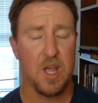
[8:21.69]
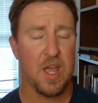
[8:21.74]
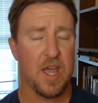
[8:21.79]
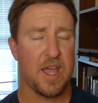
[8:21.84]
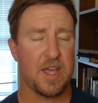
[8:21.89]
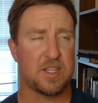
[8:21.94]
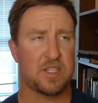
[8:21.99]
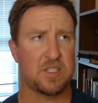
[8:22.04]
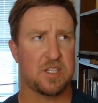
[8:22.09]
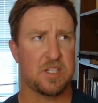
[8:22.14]

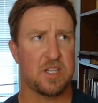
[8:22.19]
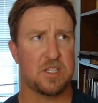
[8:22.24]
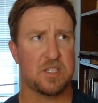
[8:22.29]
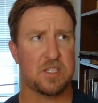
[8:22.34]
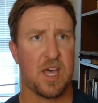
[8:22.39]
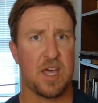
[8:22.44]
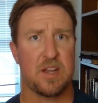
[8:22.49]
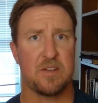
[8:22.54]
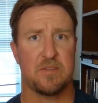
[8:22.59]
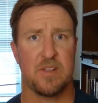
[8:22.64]
It's
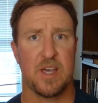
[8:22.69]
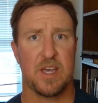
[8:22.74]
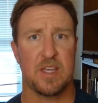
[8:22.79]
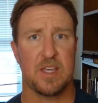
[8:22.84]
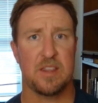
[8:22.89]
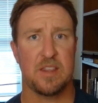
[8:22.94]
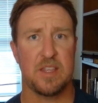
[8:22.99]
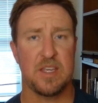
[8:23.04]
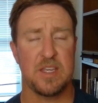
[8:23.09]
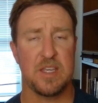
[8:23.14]
kind of
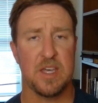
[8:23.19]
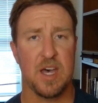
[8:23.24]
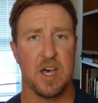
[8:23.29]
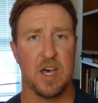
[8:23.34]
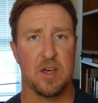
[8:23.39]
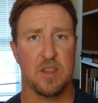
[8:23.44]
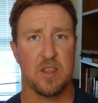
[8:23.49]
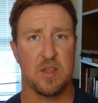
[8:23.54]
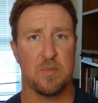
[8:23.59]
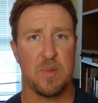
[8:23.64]
like
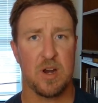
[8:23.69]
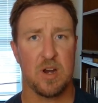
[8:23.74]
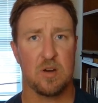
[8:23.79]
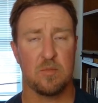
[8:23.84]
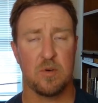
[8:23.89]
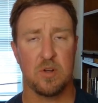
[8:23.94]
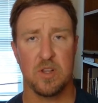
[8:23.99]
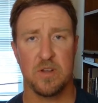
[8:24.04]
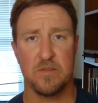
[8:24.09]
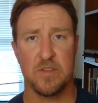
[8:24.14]
the
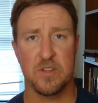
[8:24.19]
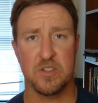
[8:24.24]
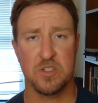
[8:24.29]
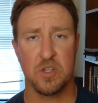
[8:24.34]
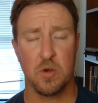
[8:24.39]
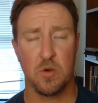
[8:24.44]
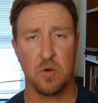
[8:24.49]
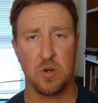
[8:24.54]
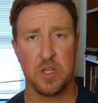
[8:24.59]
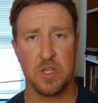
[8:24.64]
parable of the
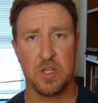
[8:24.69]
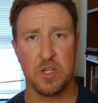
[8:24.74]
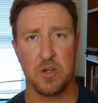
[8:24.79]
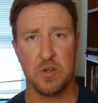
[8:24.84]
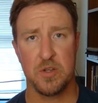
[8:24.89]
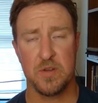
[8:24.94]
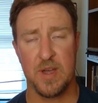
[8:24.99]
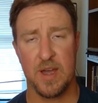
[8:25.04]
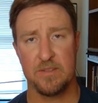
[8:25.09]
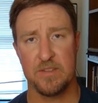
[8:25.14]
sower. You know,
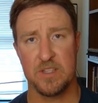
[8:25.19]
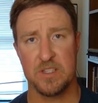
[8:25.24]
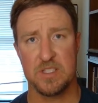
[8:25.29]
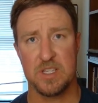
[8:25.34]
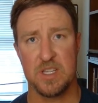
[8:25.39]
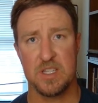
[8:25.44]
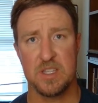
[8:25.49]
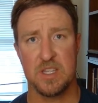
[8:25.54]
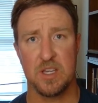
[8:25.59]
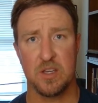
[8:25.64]
you have the
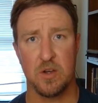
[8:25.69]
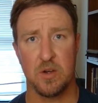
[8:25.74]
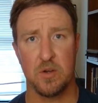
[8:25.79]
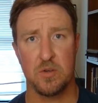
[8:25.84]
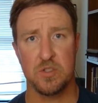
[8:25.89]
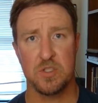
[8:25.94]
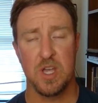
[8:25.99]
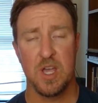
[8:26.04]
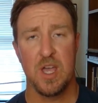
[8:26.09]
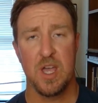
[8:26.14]
seed that
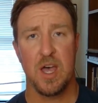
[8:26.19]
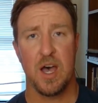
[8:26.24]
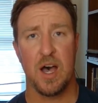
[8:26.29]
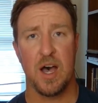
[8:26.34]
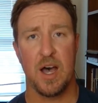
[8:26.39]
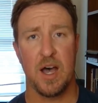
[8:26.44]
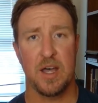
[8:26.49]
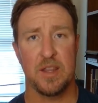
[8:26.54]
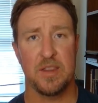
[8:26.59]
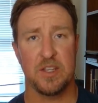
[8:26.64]
goes
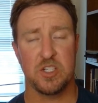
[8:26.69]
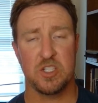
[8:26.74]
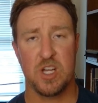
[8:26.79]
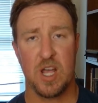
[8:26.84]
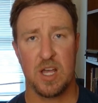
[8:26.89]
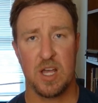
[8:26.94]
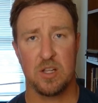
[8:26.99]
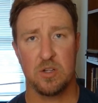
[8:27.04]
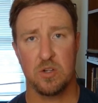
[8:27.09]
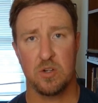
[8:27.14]
on the
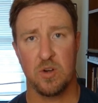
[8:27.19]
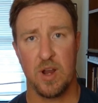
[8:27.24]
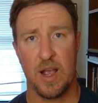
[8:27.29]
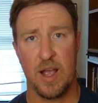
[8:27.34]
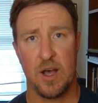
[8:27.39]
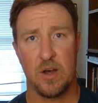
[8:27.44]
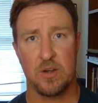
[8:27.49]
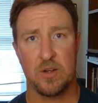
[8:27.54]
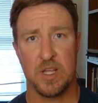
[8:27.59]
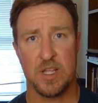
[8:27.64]
shallow
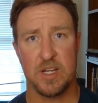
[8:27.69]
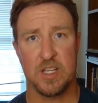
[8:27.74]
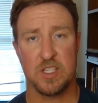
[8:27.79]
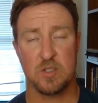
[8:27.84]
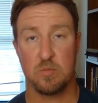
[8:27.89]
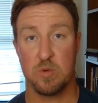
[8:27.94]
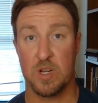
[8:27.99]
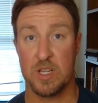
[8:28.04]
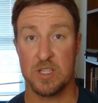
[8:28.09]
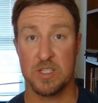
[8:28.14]
ground and it
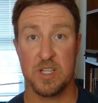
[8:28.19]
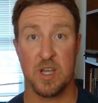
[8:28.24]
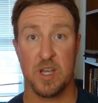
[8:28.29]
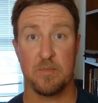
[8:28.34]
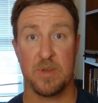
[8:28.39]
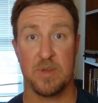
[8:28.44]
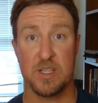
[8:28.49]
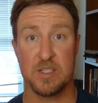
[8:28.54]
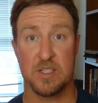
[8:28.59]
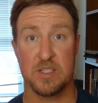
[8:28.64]
springs up
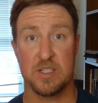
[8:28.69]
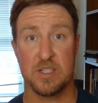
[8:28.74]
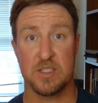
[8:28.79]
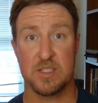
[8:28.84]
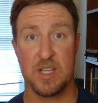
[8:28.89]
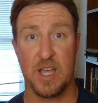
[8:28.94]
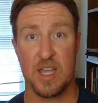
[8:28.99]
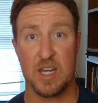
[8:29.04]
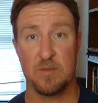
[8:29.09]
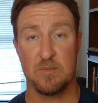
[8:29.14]
because it's
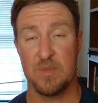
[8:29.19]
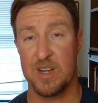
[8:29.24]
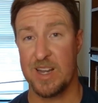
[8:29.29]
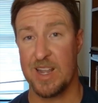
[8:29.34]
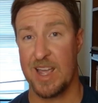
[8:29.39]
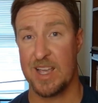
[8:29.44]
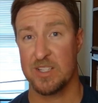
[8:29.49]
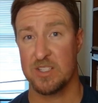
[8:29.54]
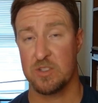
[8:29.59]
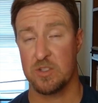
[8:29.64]
excited, but it
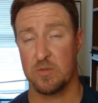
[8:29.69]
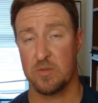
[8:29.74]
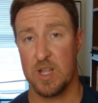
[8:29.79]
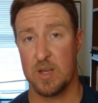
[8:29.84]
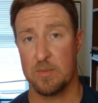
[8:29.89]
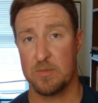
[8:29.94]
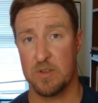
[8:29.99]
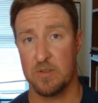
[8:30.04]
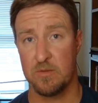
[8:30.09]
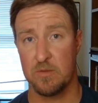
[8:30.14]
has no
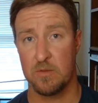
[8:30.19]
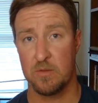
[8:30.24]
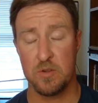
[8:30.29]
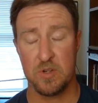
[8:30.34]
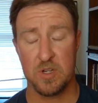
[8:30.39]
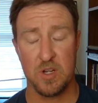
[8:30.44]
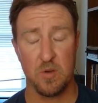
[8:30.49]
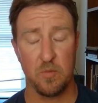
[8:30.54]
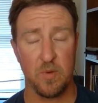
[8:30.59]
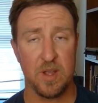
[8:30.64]
depth of root
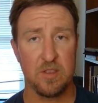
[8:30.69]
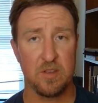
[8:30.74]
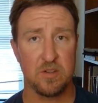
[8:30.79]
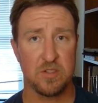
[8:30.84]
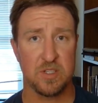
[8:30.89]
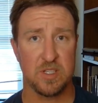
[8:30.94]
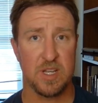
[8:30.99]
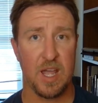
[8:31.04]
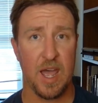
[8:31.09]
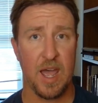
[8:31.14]
and it withers
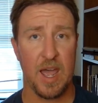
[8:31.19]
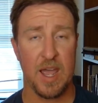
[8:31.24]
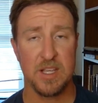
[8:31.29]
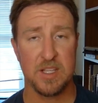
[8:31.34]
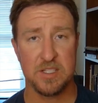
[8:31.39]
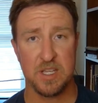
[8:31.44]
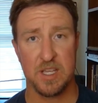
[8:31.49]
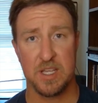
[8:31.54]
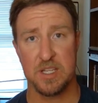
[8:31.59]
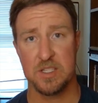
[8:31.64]
and
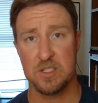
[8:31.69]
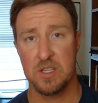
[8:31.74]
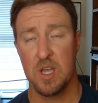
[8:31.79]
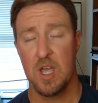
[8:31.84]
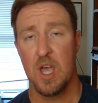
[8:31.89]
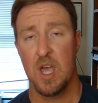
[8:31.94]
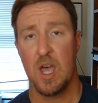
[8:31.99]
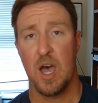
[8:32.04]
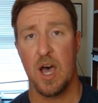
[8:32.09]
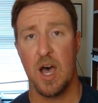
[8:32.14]
dies. It gets
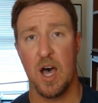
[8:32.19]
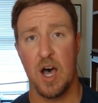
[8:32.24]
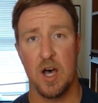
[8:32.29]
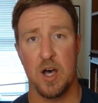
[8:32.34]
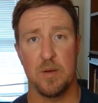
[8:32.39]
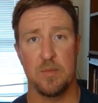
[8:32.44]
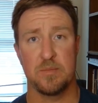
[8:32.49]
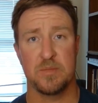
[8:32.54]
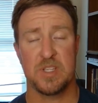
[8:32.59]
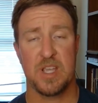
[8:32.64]

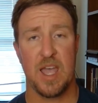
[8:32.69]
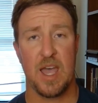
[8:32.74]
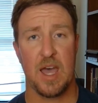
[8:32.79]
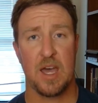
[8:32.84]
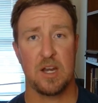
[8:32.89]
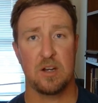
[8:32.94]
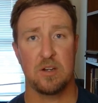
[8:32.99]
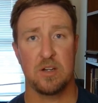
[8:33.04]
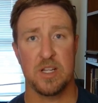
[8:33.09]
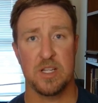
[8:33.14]

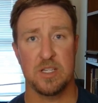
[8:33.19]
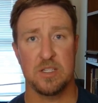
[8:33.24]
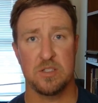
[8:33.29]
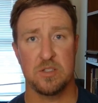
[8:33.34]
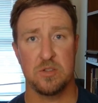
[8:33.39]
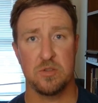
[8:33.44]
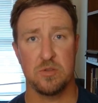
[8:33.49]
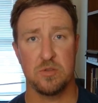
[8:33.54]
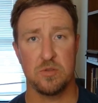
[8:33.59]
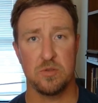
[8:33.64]
scattered
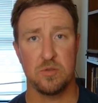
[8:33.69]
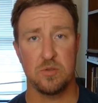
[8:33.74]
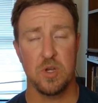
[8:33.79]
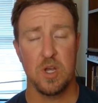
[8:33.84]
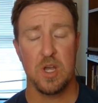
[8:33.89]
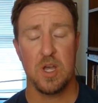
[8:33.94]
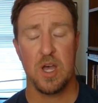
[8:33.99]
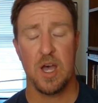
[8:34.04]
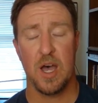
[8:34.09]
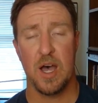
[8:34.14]
into
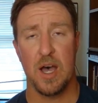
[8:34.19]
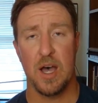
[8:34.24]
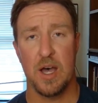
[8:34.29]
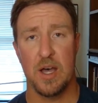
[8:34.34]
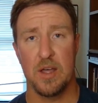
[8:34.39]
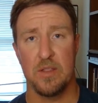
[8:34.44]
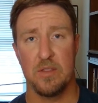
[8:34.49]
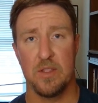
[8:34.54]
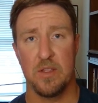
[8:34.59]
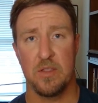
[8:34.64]

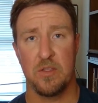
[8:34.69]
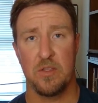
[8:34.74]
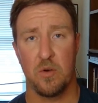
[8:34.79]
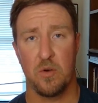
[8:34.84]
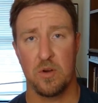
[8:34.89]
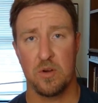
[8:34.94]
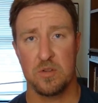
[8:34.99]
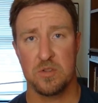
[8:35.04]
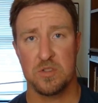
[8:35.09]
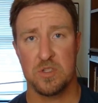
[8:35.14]
the
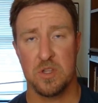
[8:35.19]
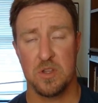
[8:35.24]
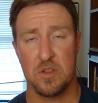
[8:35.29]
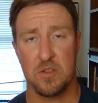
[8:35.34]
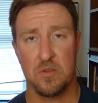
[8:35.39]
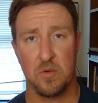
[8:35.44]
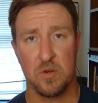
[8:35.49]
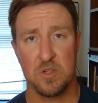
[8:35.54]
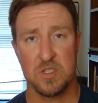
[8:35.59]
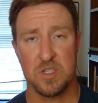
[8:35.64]
thorns, and the
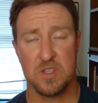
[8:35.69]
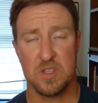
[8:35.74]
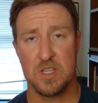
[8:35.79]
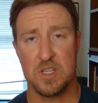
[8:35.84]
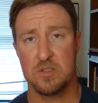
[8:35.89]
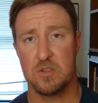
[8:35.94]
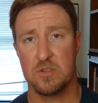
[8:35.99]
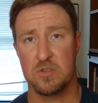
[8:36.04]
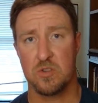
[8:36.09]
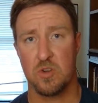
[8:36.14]
thorns and
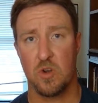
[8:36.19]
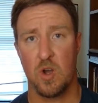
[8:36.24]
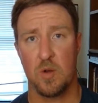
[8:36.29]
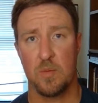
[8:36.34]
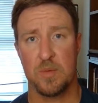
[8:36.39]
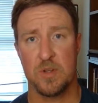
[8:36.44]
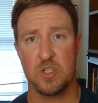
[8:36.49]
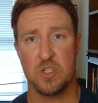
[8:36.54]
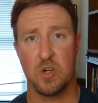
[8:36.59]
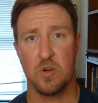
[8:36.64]
thistles grow
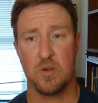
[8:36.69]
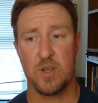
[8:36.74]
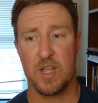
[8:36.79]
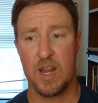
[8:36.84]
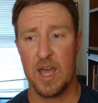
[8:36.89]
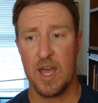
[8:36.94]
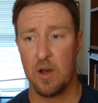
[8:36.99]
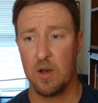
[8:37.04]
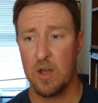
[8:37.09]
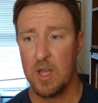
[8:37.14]
up and choke it
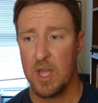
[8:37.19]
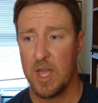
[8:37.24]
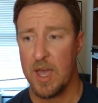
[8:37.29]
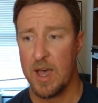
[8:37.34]
out.